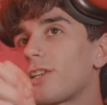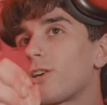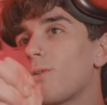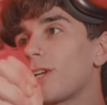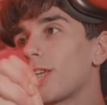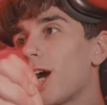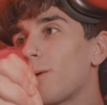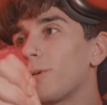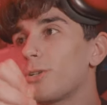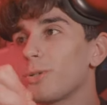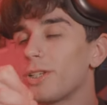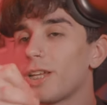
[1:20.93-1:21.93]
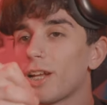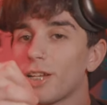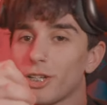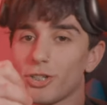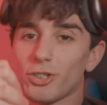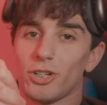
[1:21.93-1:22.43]
going down between
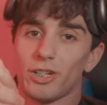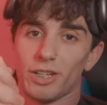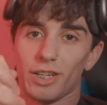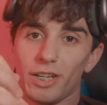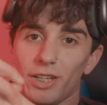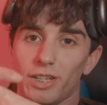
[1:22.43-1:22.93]
Danny and John